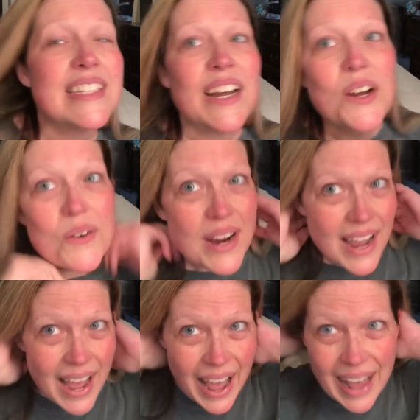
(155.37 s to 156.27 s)
So
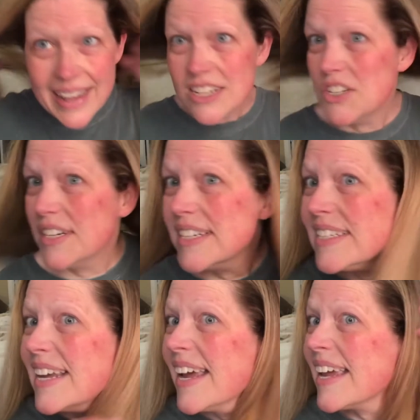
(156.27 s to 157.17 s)
I guess you could
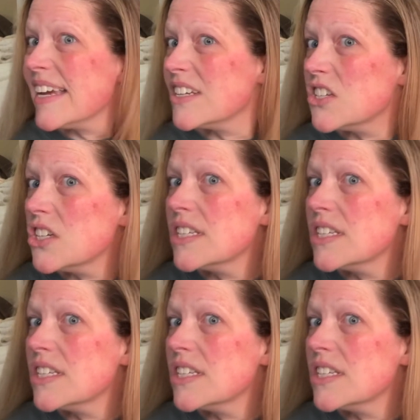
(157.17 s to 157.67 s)
say it's